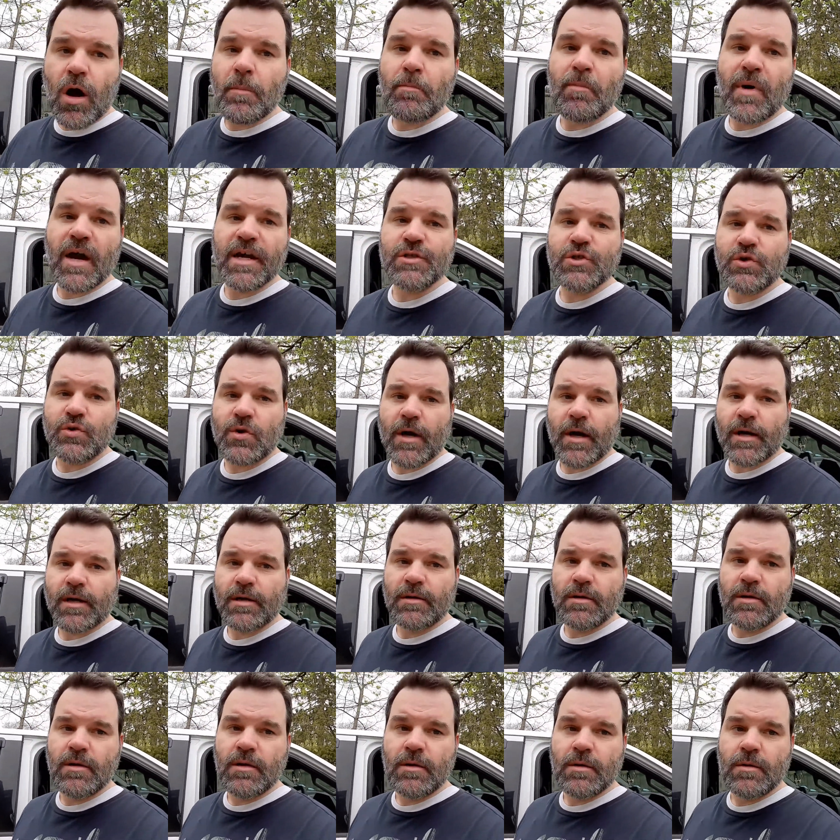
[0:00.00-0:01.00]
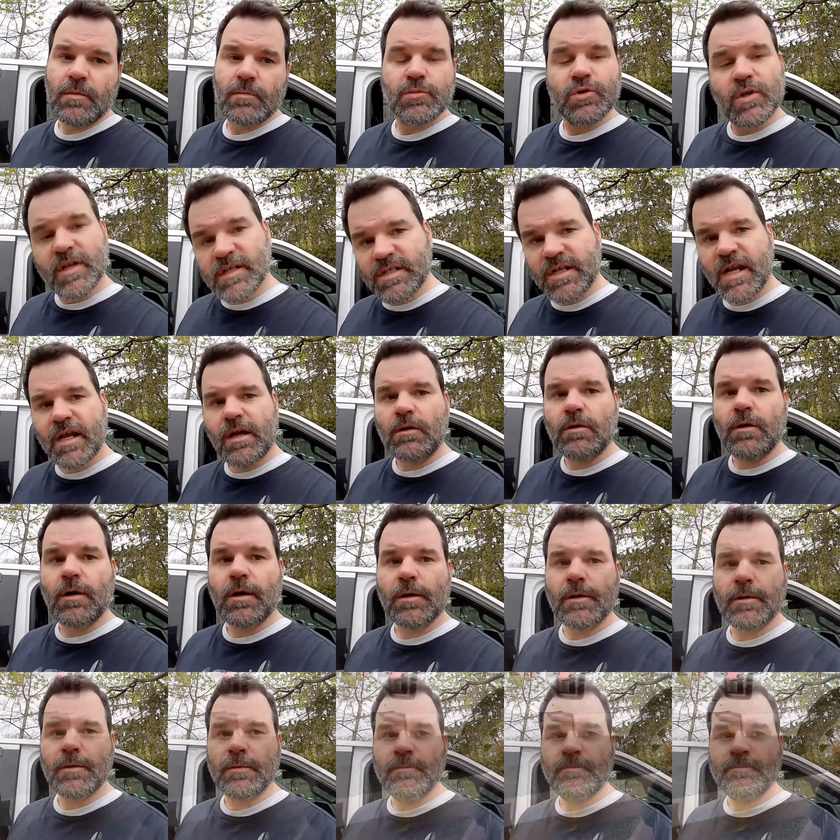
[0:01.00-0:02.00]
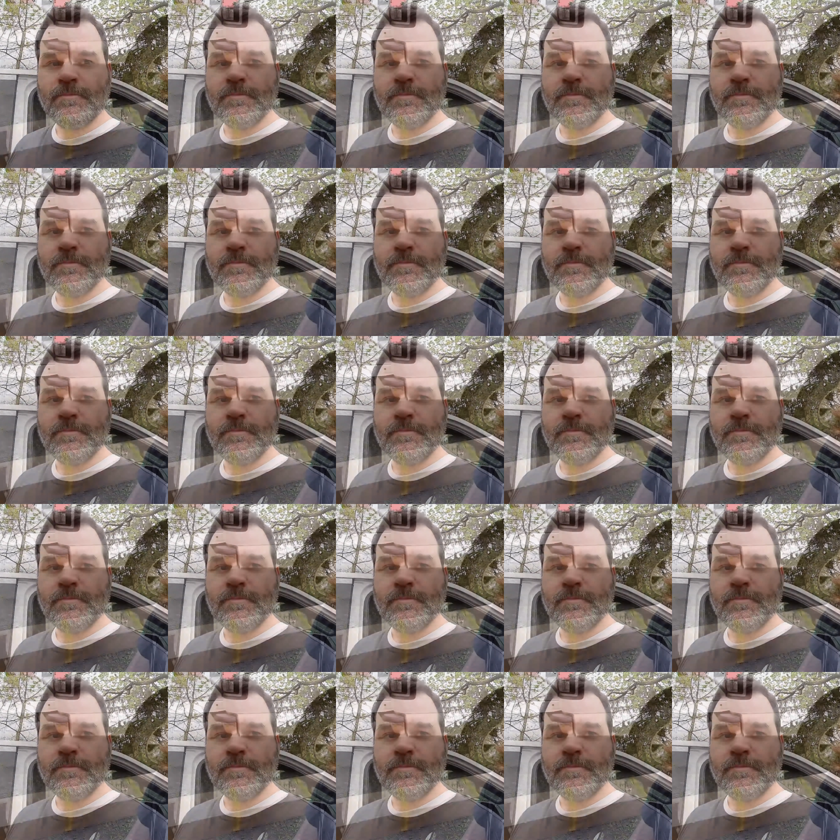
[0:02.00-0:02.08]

to put on my truck. So let's take a